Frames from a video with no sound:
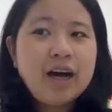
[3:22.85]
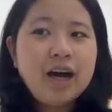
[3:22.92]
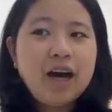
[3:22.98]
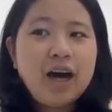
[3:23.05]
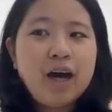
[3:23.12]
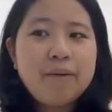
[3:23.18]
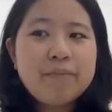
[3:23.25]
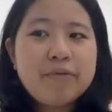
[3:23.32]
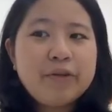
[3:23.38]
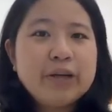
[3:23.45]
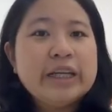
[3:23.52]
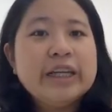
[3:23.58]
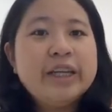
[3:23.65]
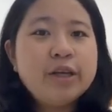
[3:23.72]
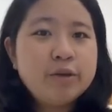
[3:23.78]

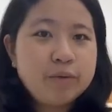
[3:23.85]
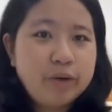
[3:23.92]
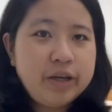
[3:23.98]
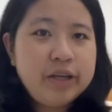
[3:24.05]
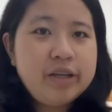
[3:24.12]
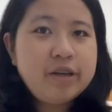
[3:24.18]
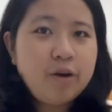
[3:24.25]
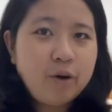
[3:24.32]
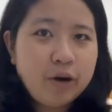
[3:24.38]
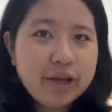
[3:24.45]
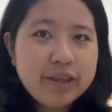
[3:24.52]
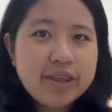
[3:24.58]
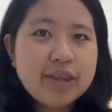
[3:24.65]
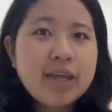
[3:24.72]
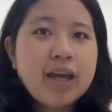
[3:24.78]
30-degree north.